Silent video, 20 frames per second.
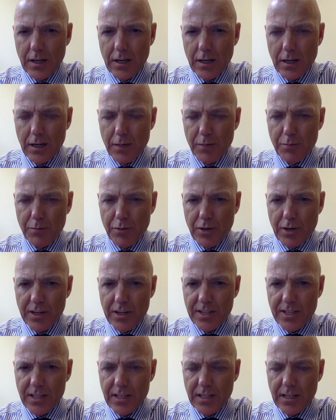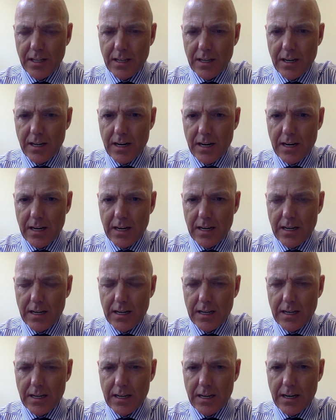But I see
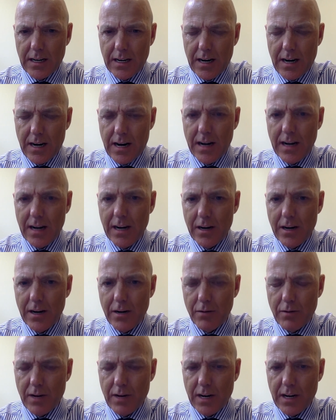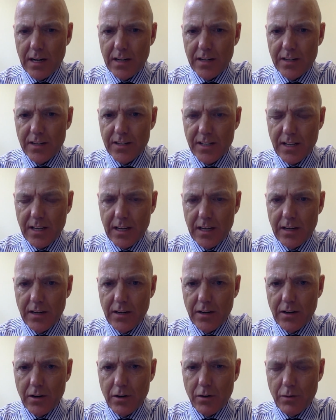a higher rise
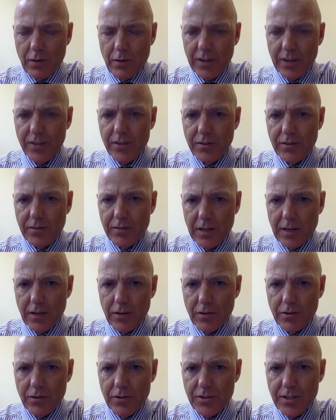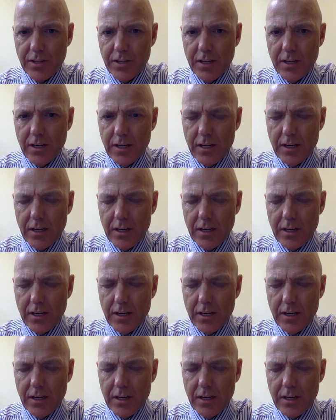in rental values,